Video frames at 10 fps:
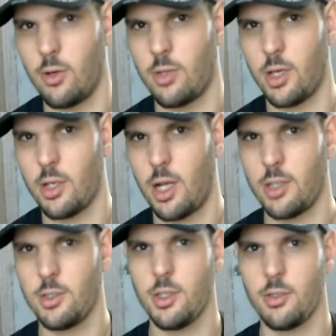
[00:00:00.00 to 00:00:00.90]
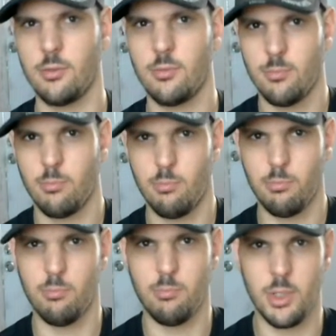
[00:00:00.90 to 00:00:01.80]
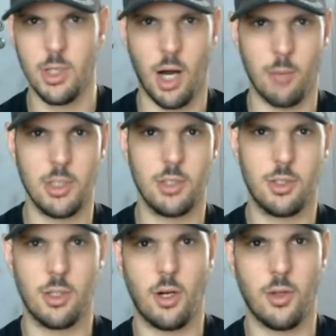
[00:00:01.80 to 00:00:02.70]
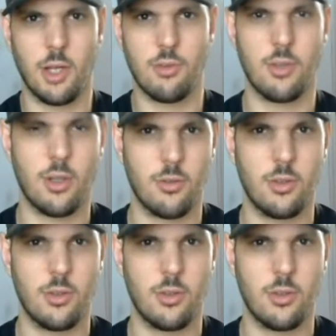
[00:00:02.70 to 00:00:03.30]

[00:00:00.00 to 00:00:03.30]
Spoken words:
technology and be Amish and all that stuff.